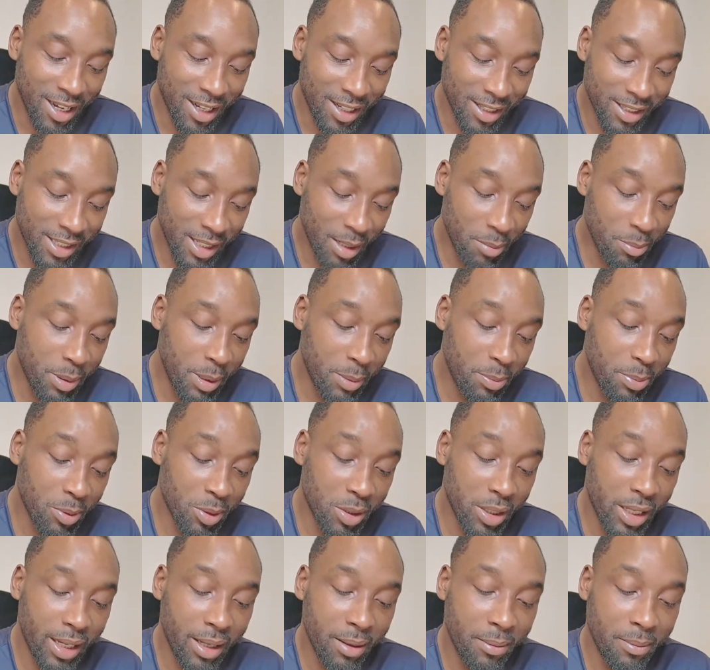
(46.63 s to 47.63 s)
Some people
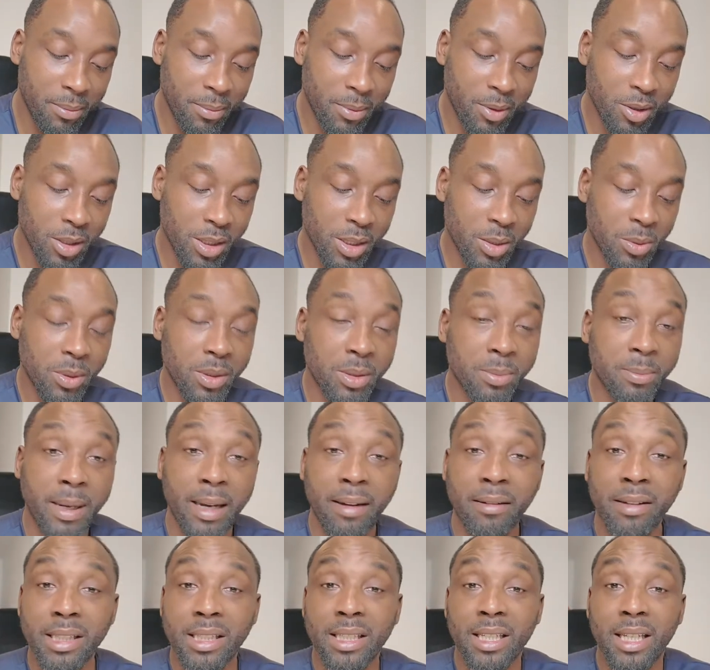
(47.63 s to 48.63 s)
know him because he was
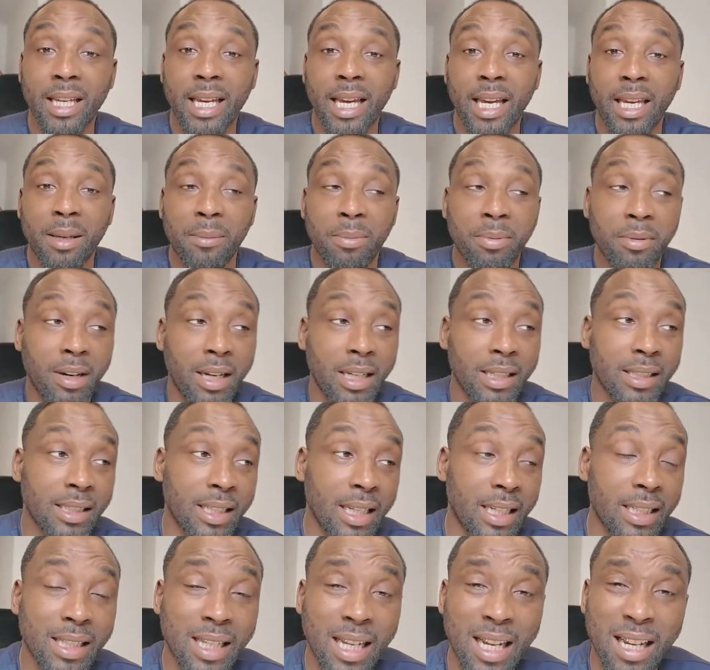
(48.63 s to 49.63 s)
married to Katie Price.
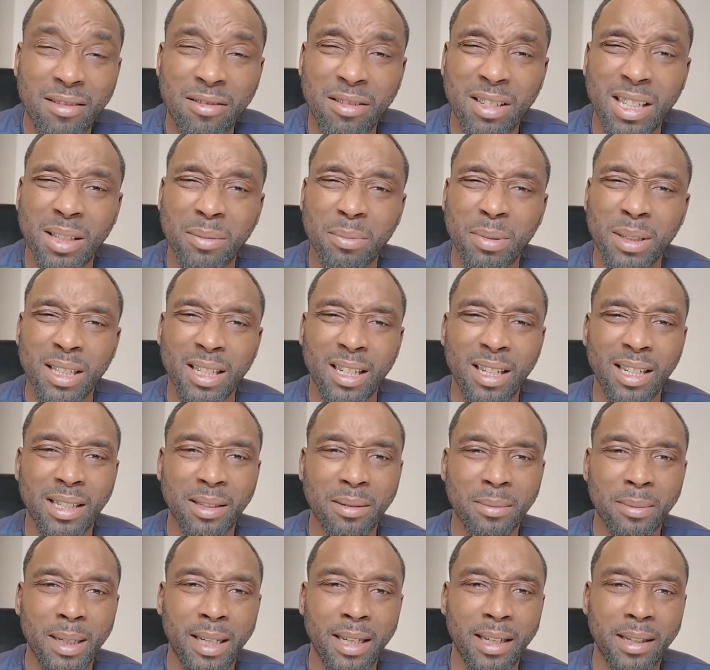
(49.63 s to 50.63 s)
That's how I really be knowing
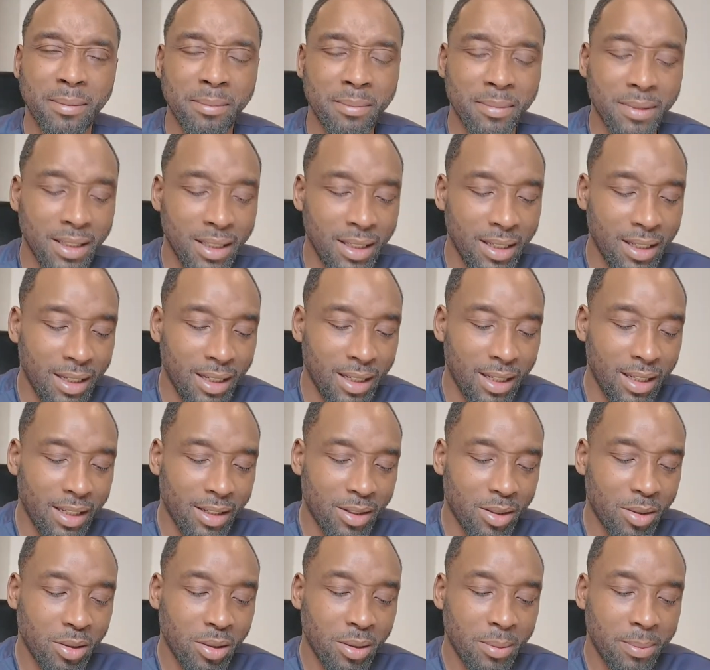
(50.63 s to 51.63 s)
about him.
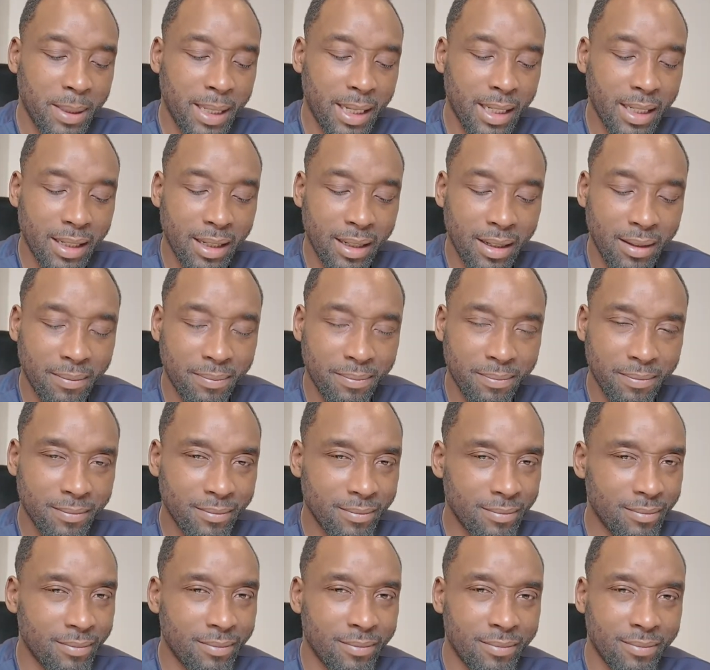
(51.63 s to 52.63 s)
It's not about that
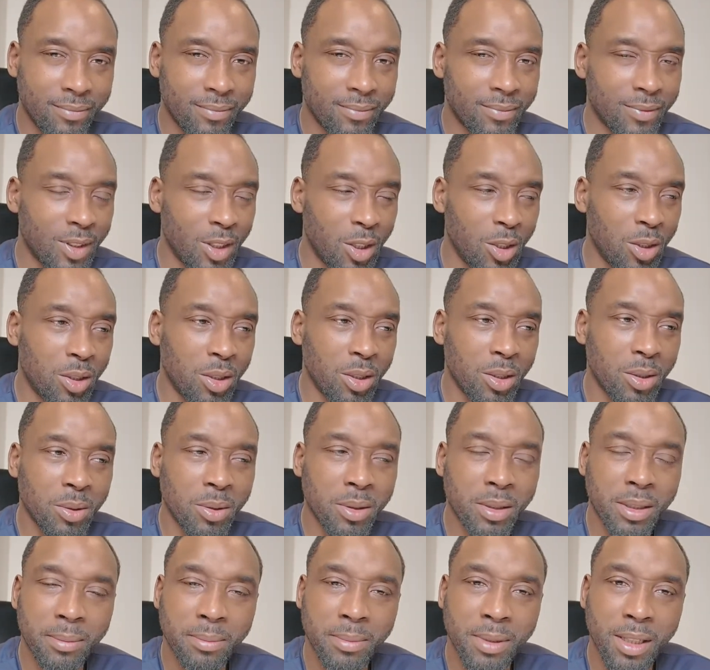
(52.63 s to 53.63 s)
you doing all
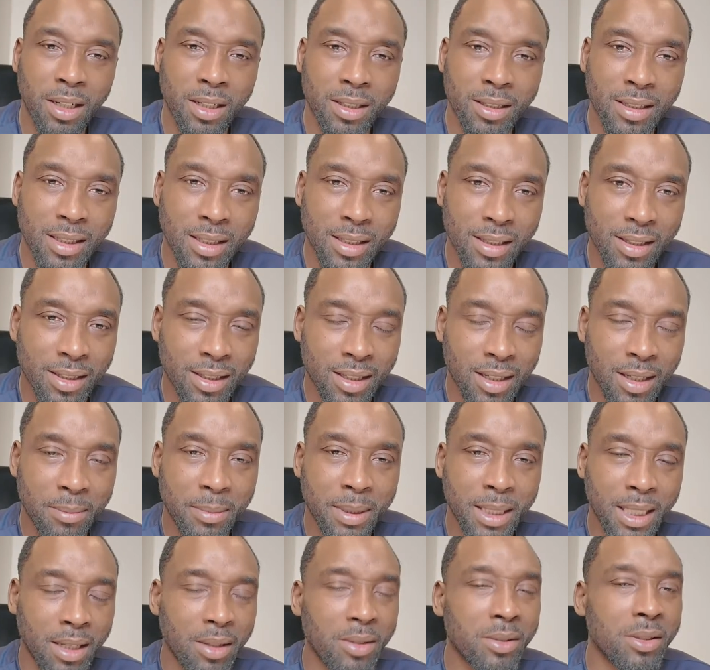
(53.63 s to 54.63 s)
them dances, you know what I
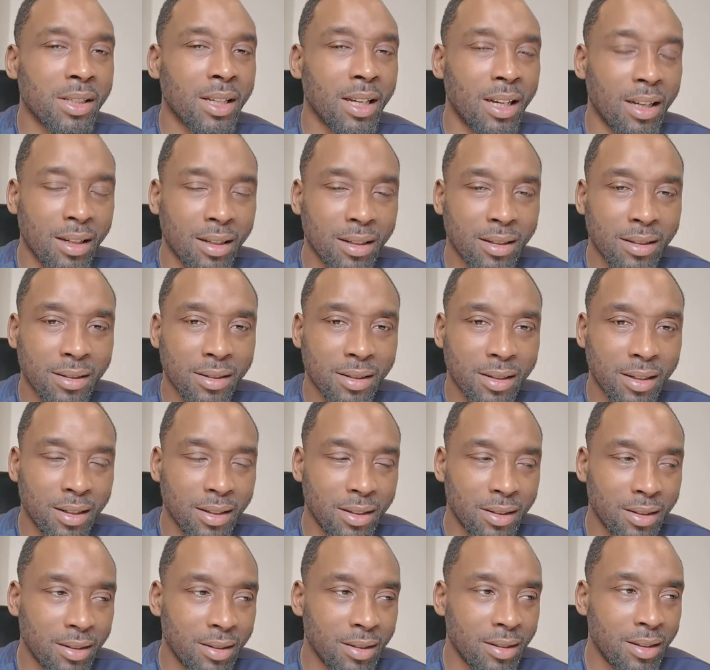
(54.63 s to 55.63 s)
mean? I was young,
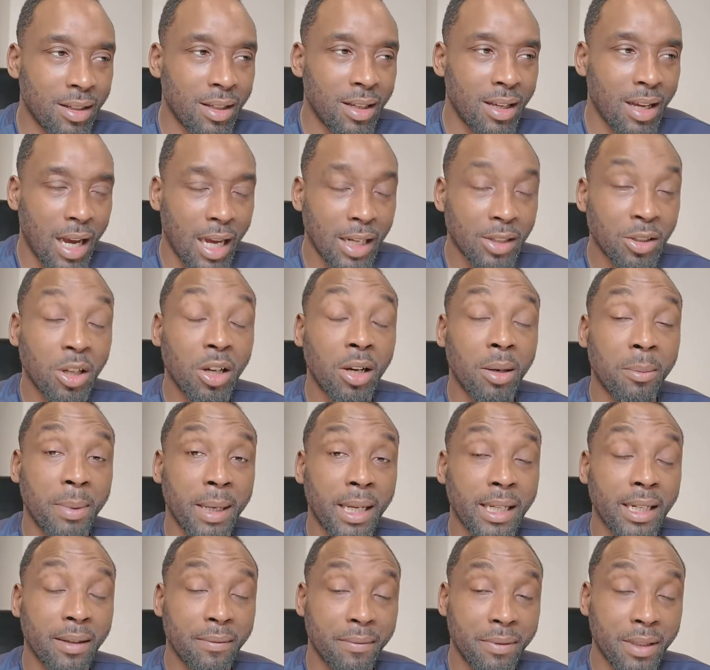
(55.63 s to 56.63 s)
so I know
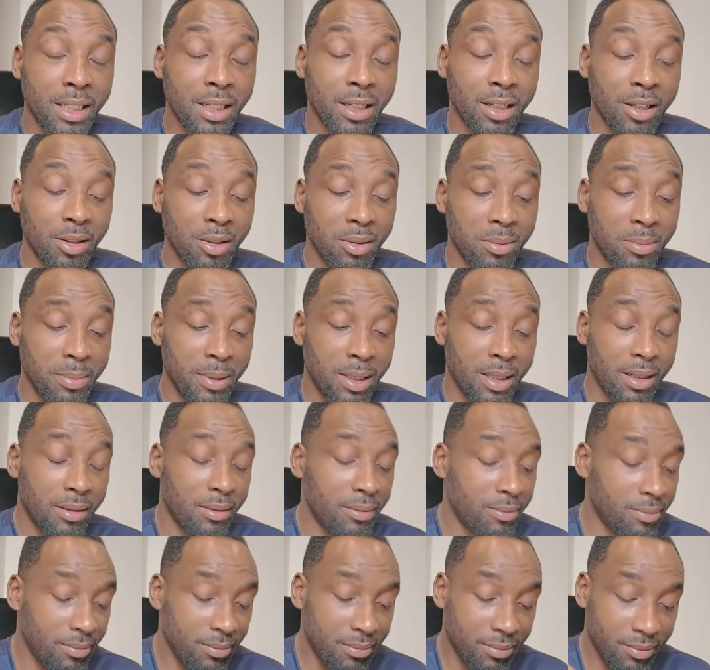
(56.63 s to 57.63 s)
about that video, but
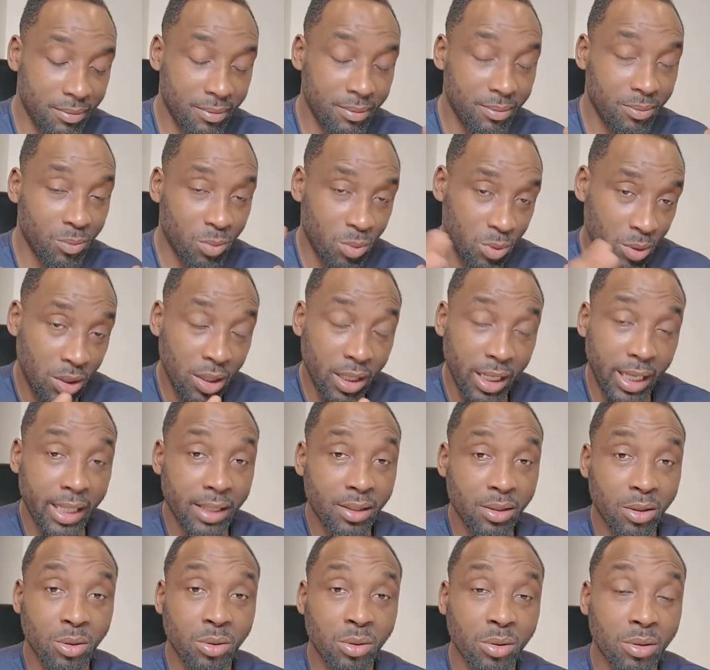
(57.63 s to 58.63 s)
we're not here
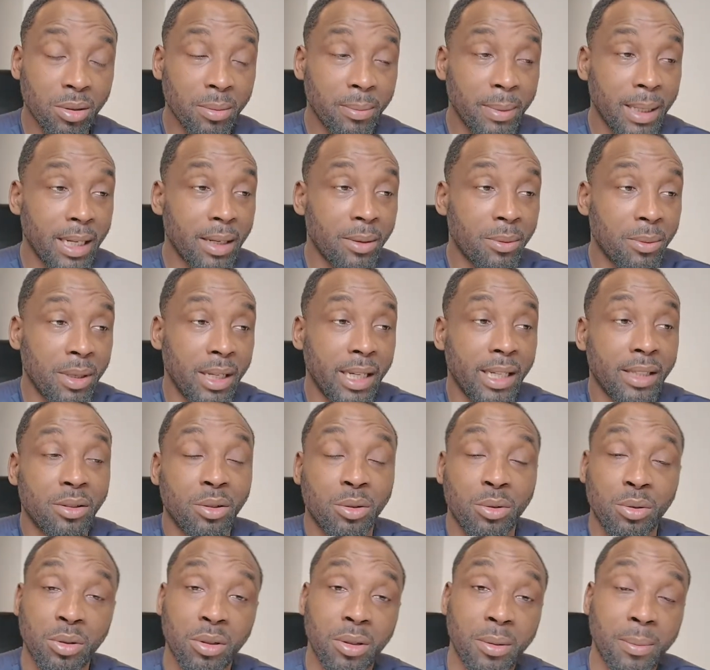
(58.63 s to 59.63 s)
to talk about it. We're here to
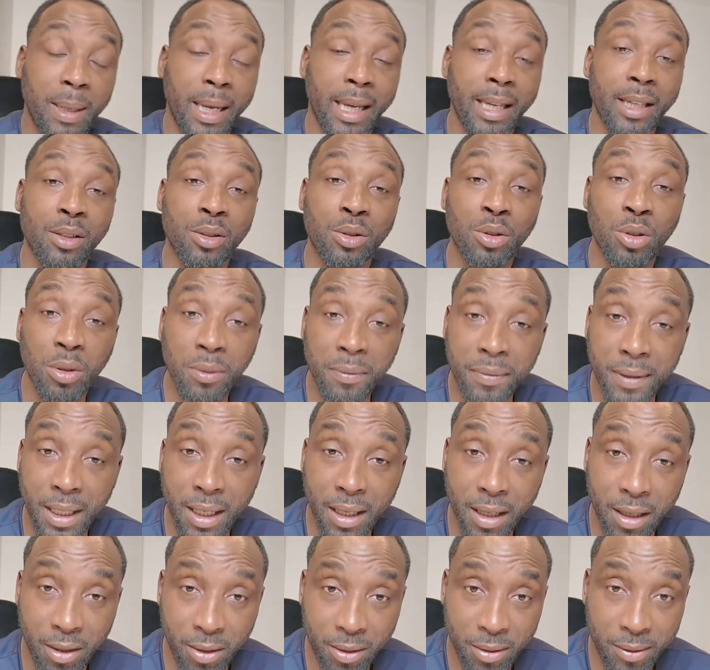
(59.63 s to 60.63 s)
talk about his new
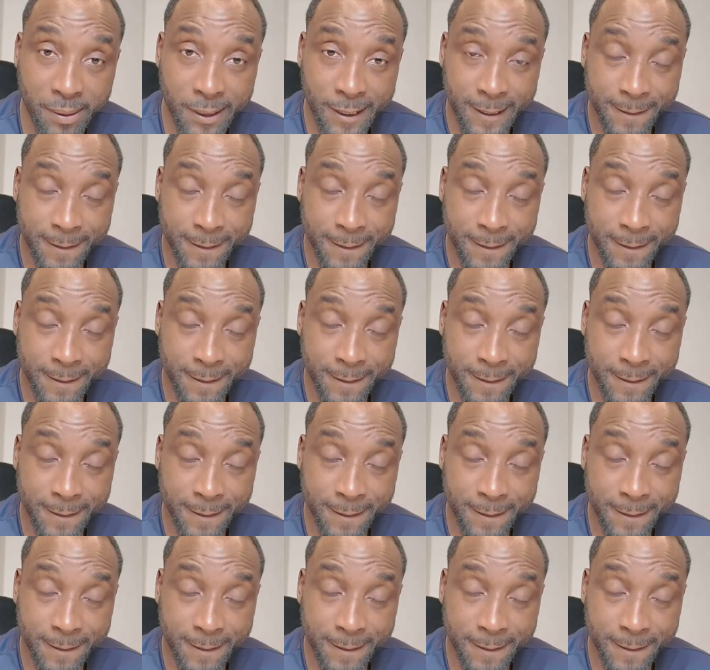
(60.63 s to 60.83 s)
video.